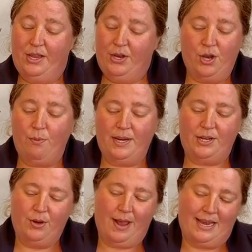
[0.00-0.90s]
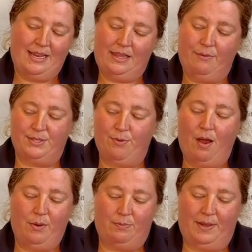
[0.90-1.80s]
Nobody knew anything was
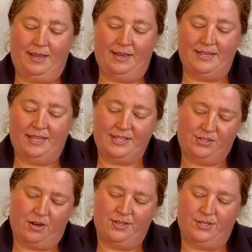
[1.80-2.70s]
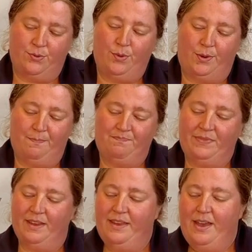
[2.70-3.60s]
wrong with me until I started school.
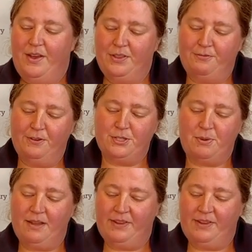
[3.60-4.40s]
The first week of